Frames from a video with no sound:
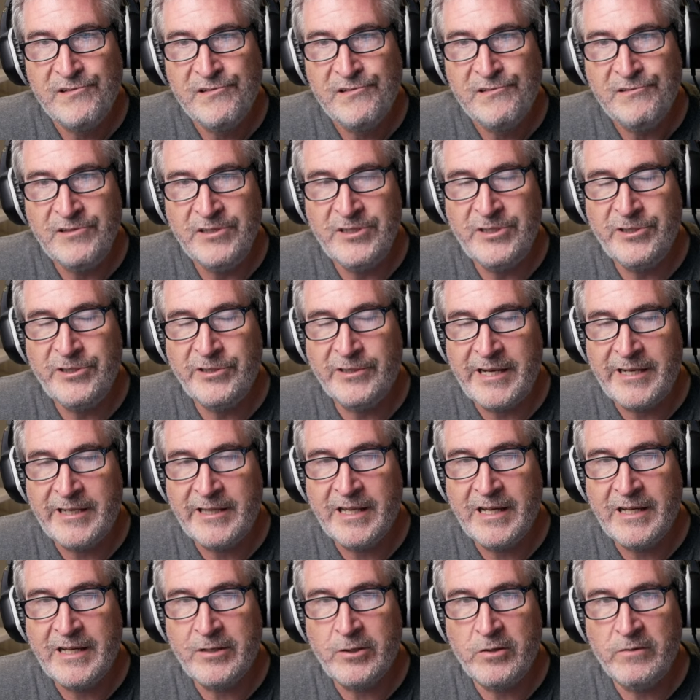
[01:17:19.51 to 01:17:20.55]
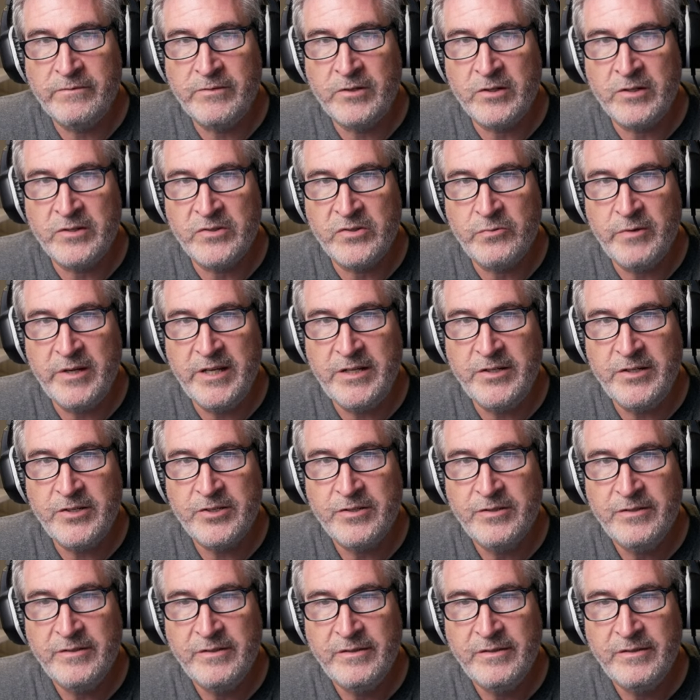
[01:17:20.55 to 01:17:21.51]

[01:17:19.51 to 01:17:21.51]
Would you like that over on Twitch?